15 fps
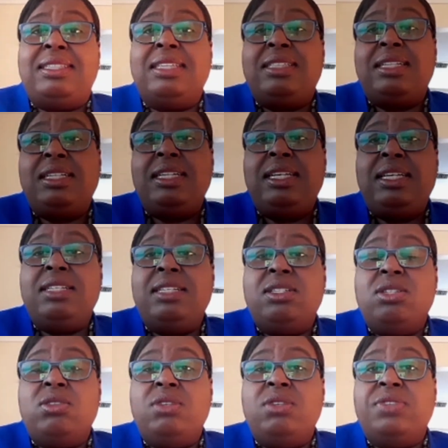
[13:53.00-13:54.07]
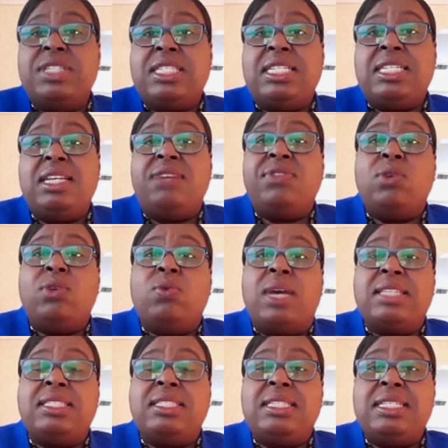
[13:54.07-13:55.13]
certainly the University of the
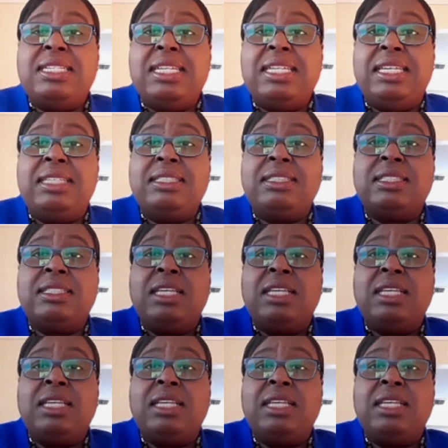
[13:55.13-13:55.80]
West Indies.